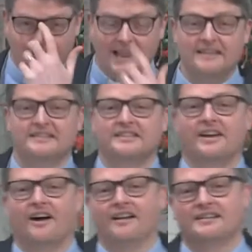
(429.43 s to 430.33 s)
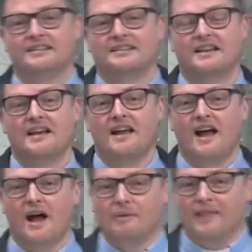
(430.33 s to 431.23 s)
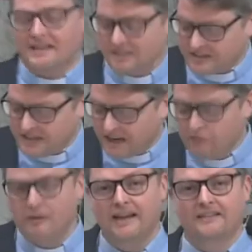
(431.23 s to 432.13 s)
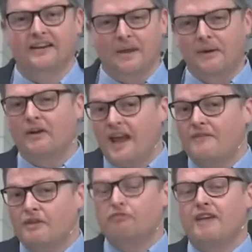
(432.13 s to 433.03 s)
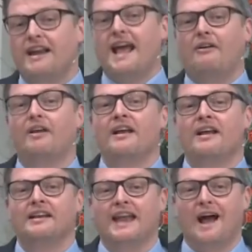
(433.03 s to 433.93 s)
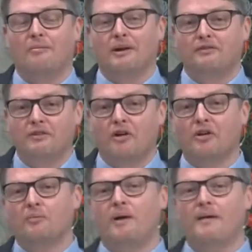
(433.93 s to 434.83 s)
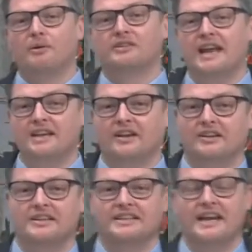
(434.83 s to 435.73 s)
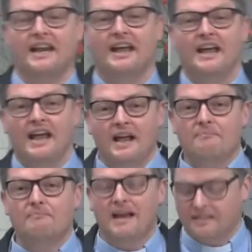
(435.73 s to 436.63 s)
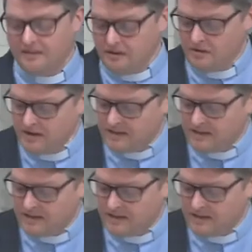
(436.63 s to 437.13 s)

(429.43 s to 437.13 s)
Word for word: when Lent starts. Uh, but that's our second reading today. We're not going to have it read out now, but if you've got your Bibles there, you can see it in Matthew